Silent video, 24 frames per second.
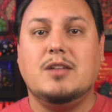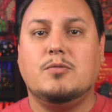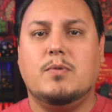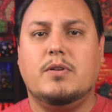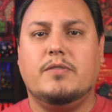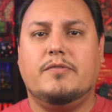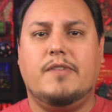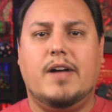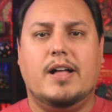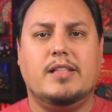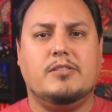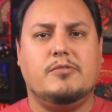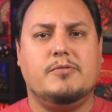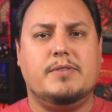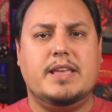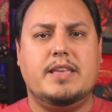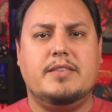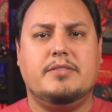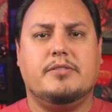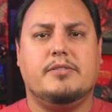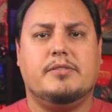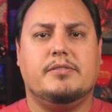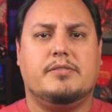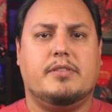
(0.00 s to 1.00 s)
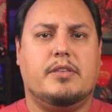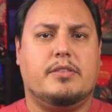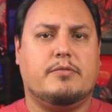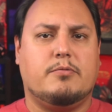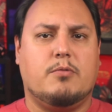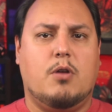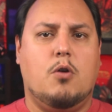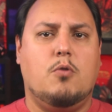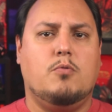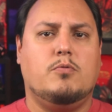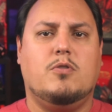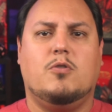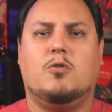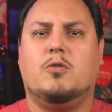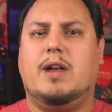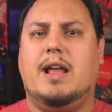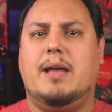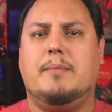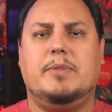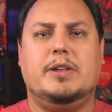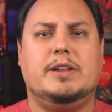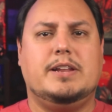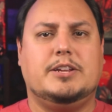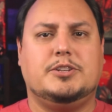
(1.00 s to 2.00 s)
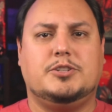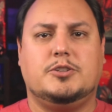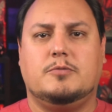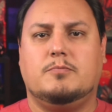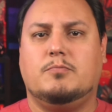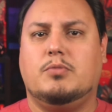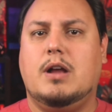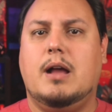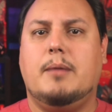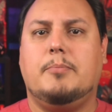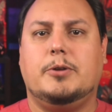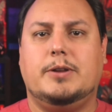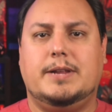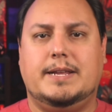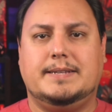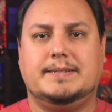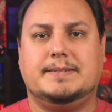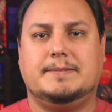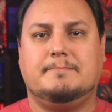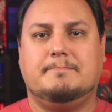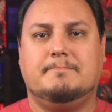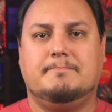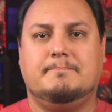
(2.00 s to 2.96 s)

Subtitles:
will follow either the thrown or ammunition properties.